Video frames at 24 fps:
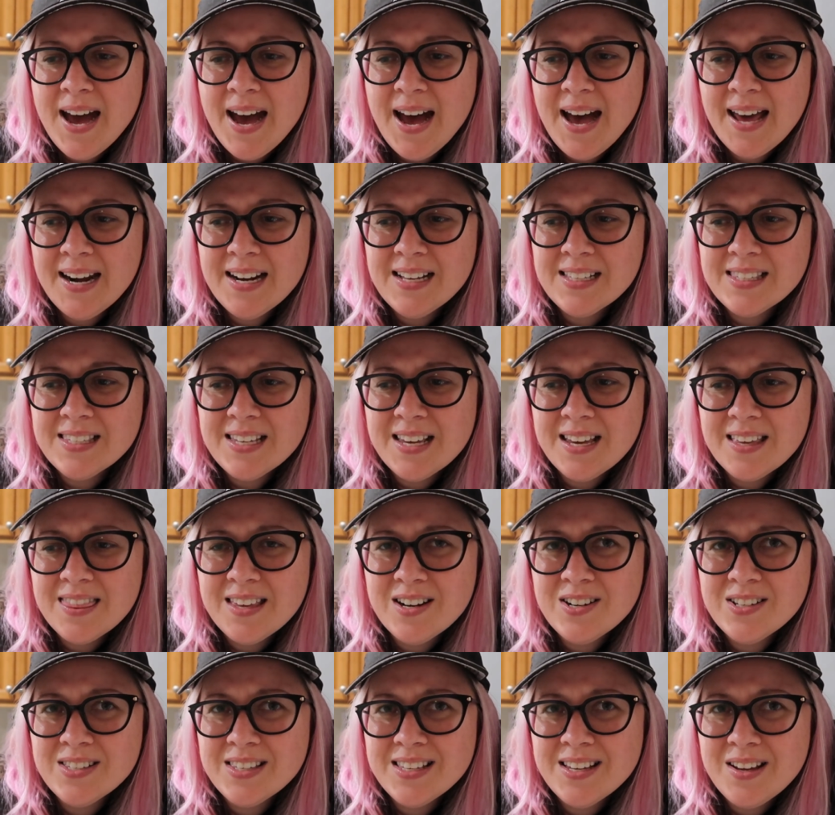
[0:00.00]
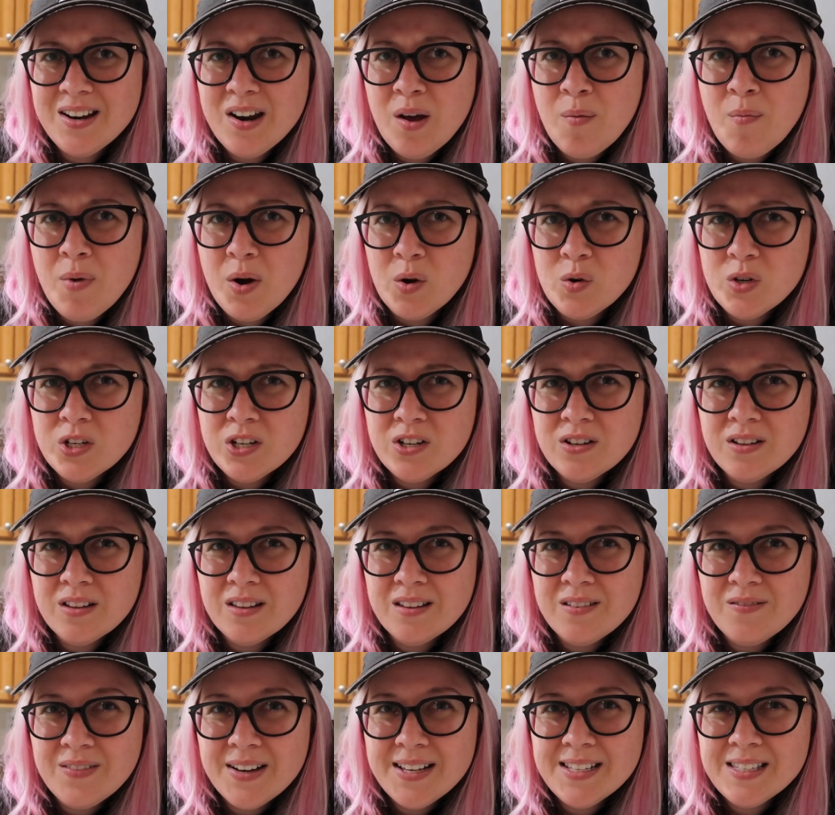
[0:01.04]
And it's like there's an emotional
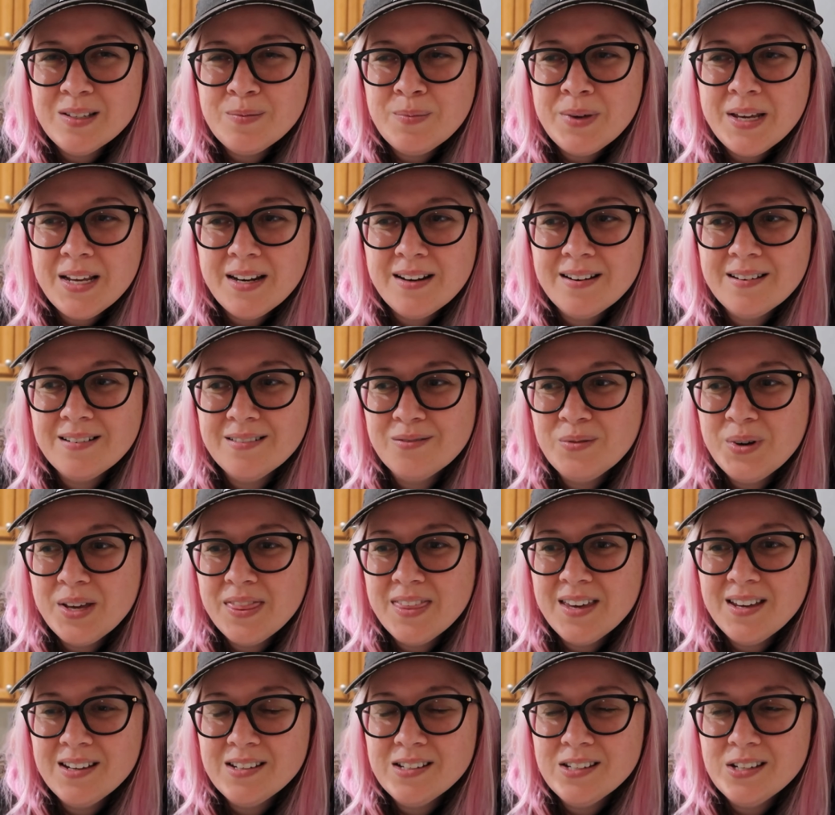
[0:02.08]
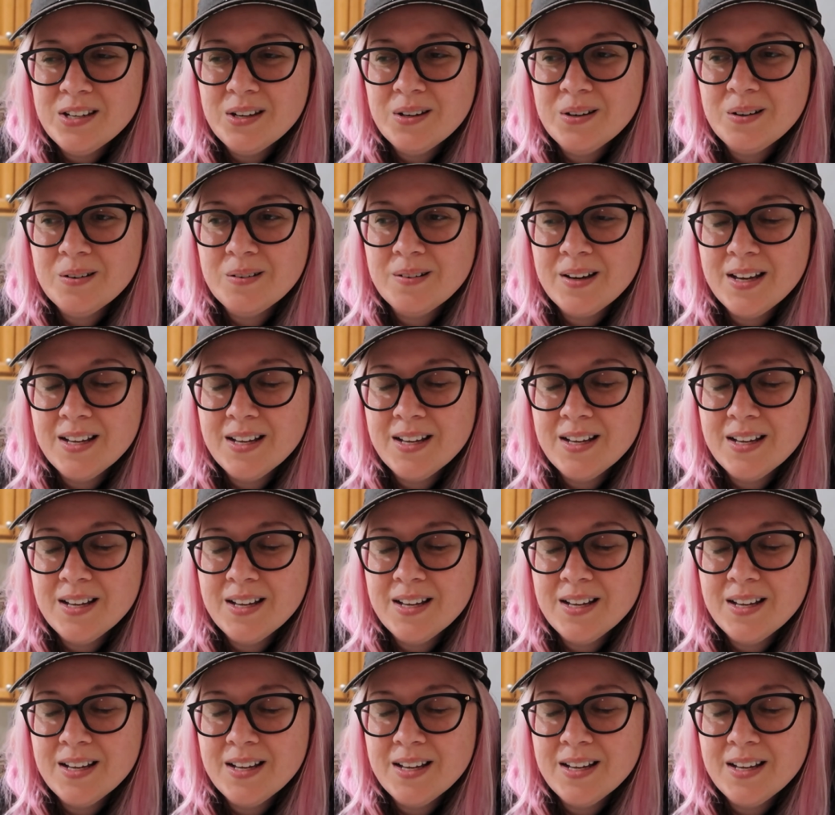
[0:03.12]
investment with it too.